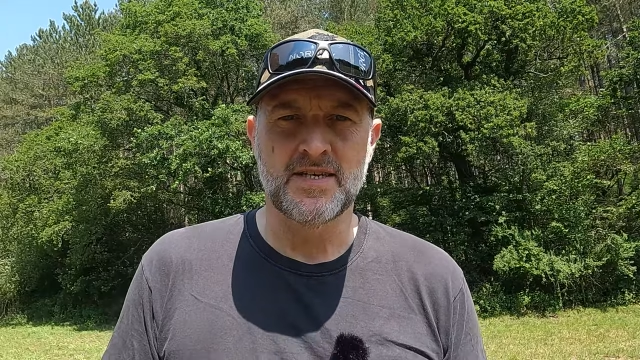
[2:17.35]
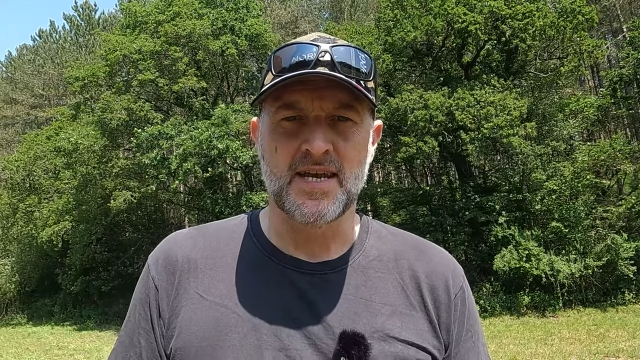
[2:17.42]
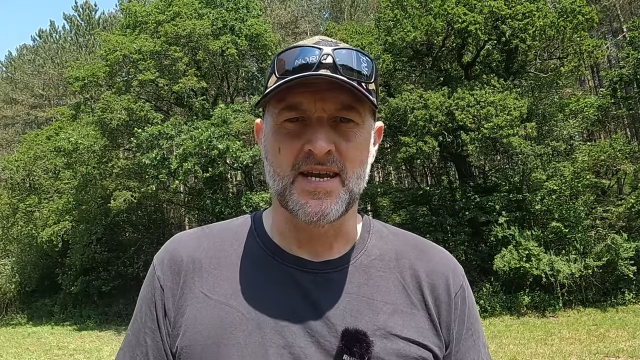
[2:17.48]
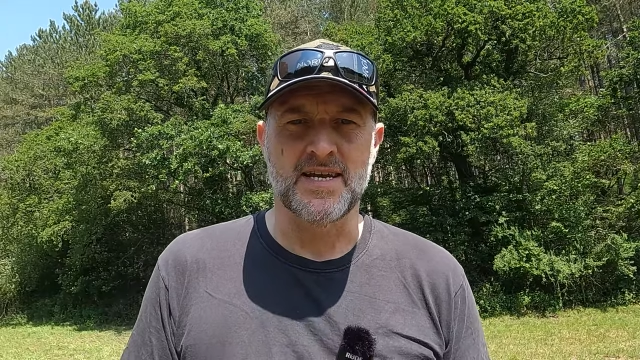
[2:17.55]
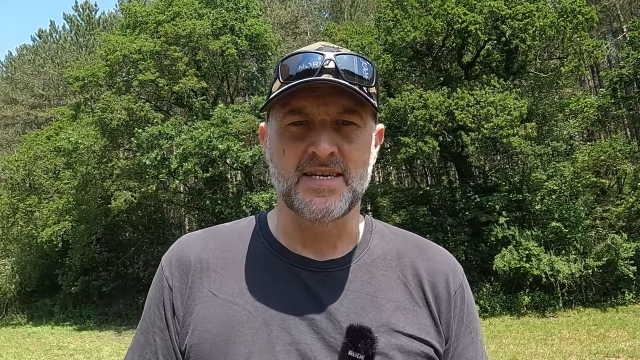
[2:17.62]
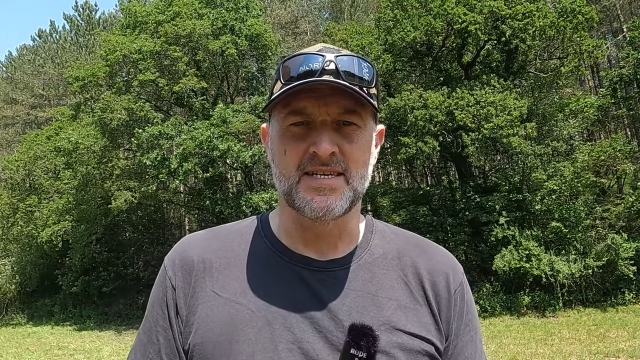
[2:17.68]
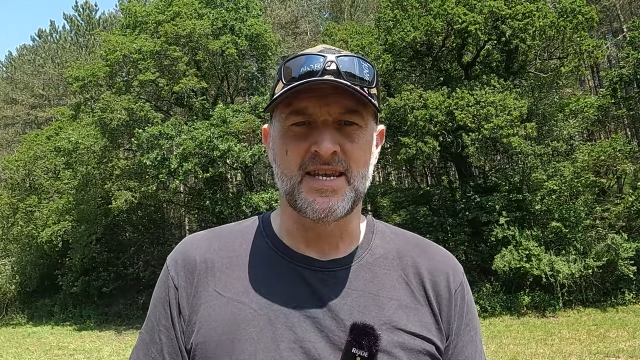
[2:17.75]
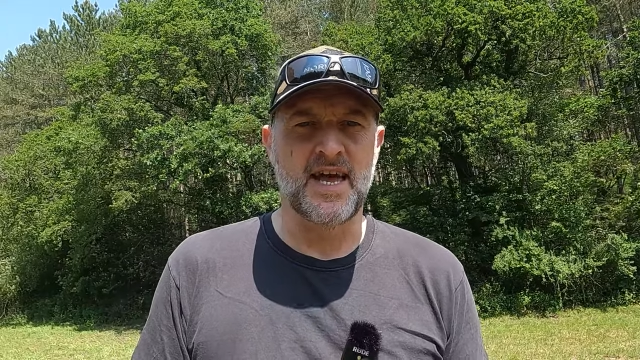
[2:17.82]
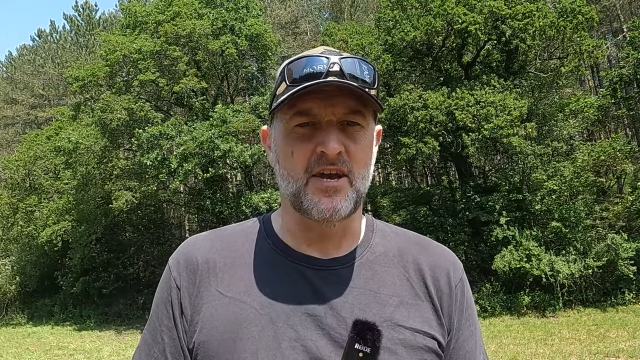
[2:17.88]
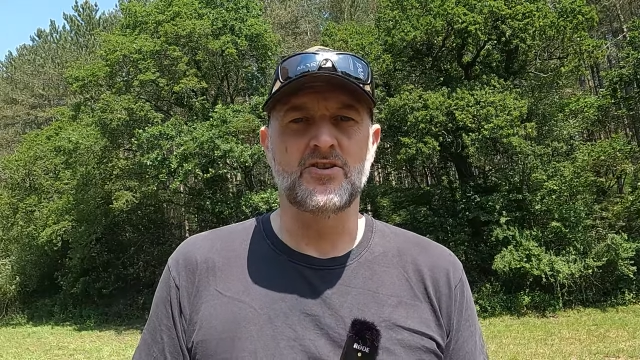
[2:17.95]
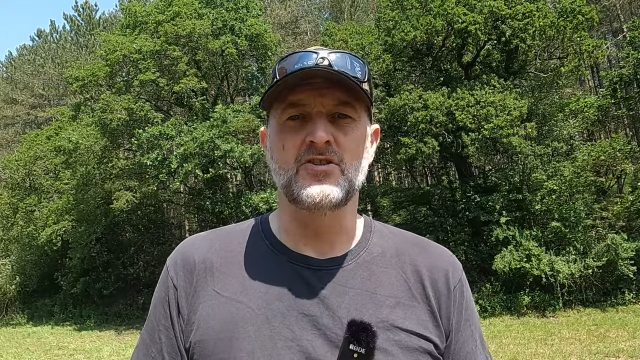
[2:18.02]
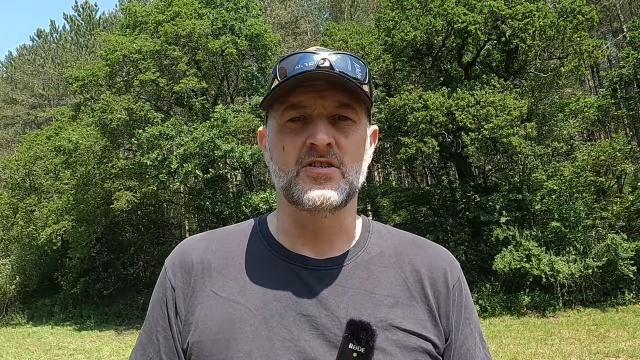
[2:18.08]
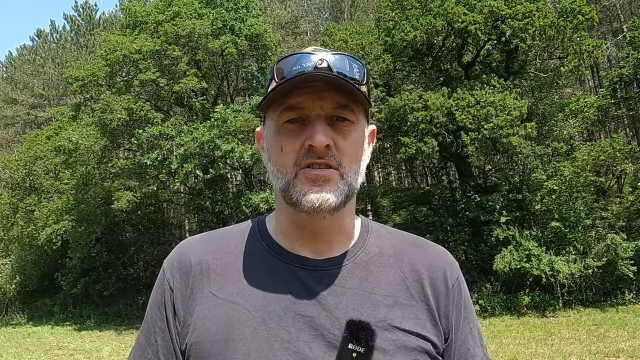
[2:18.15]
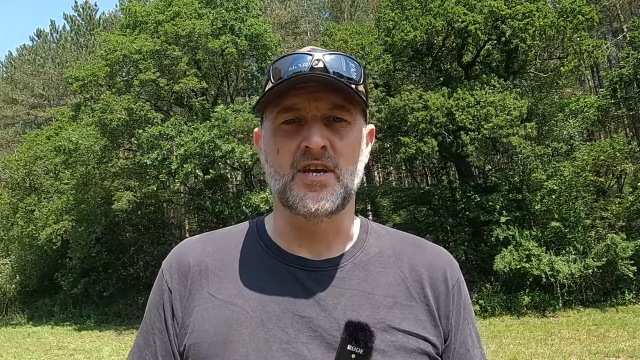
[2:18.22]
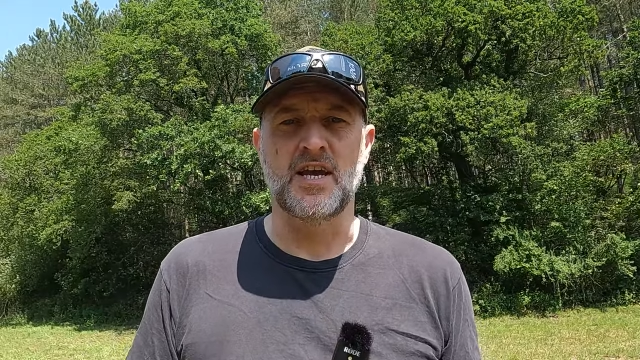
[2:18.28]
and
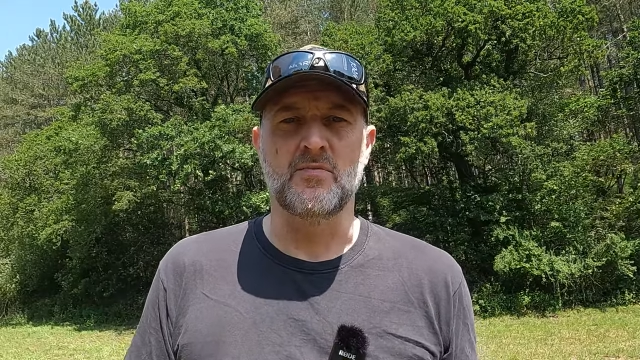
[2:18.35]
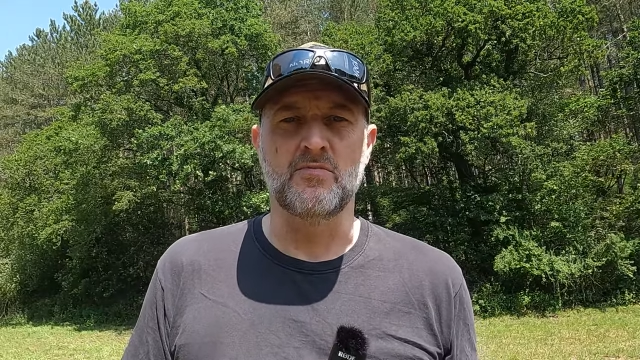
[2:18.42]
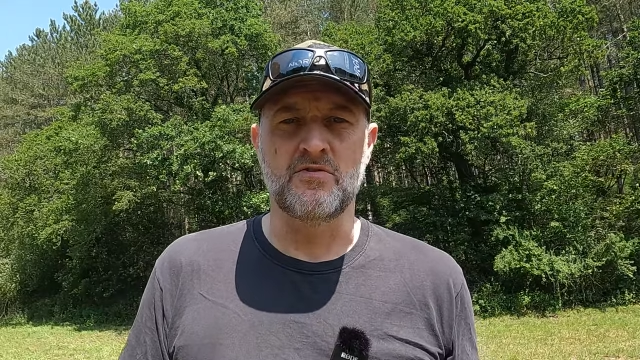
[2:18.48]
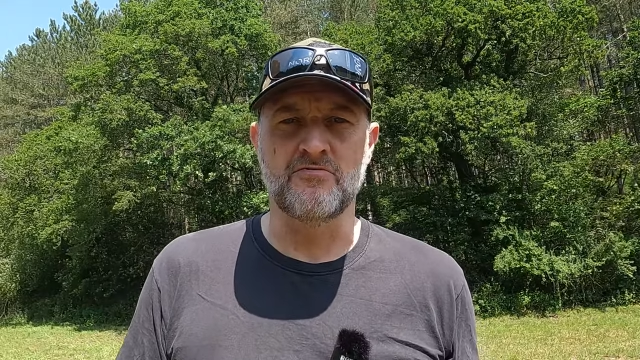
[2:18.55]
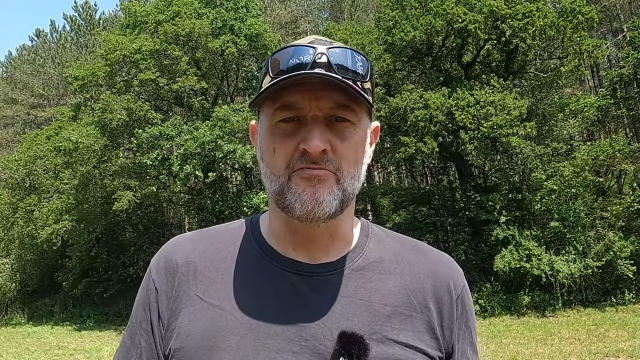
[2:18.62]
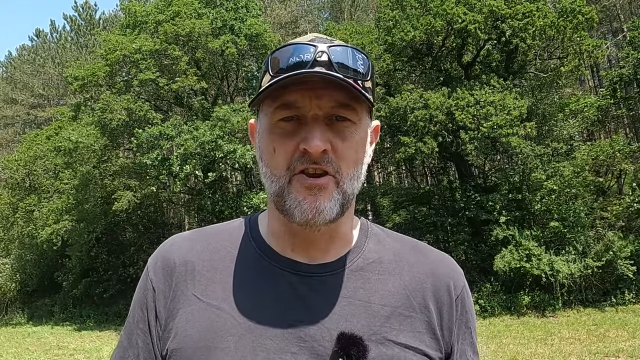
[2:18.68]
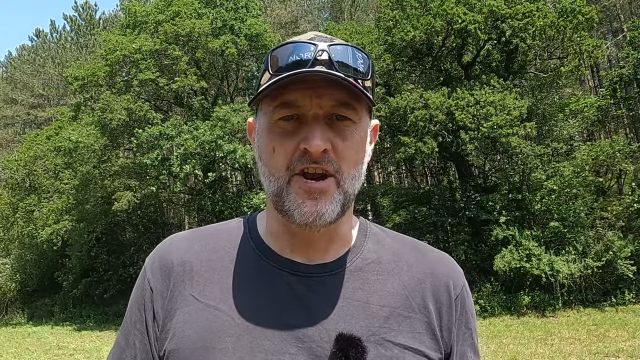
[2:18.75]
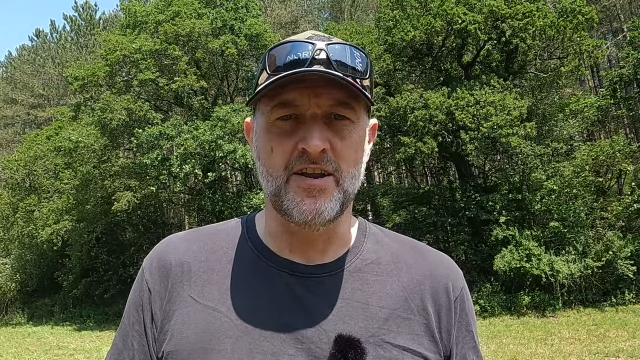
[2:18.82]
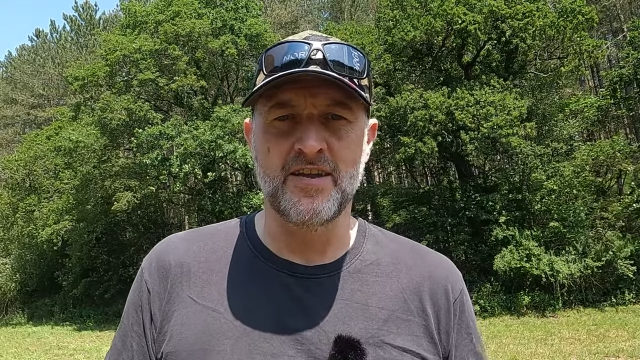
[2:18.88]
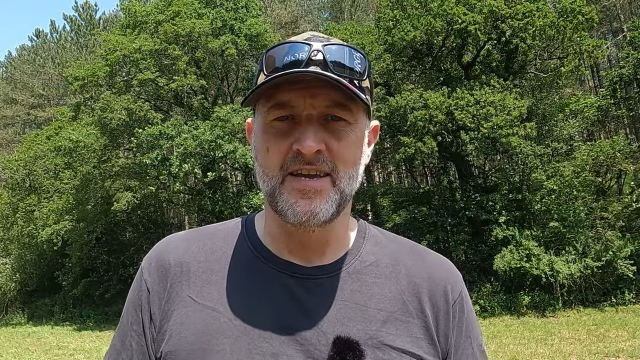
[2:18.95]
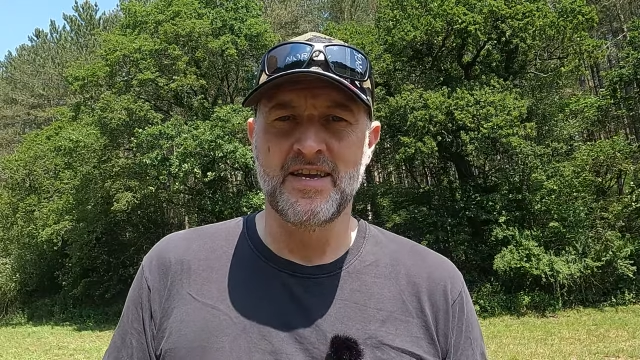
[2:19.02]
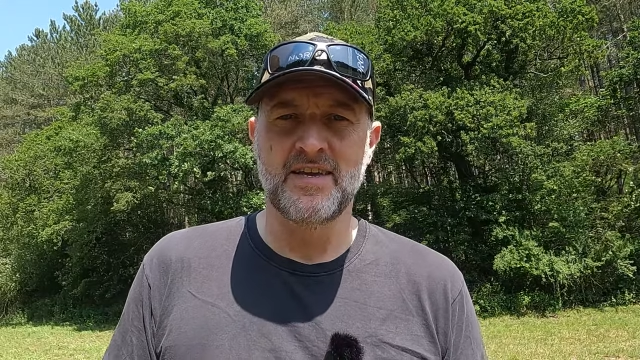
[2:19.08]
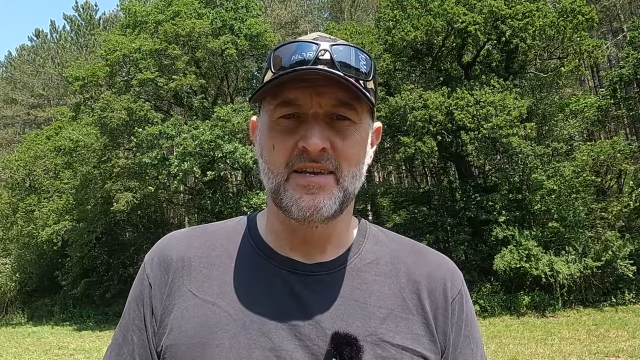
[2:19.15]
lashing down with rain.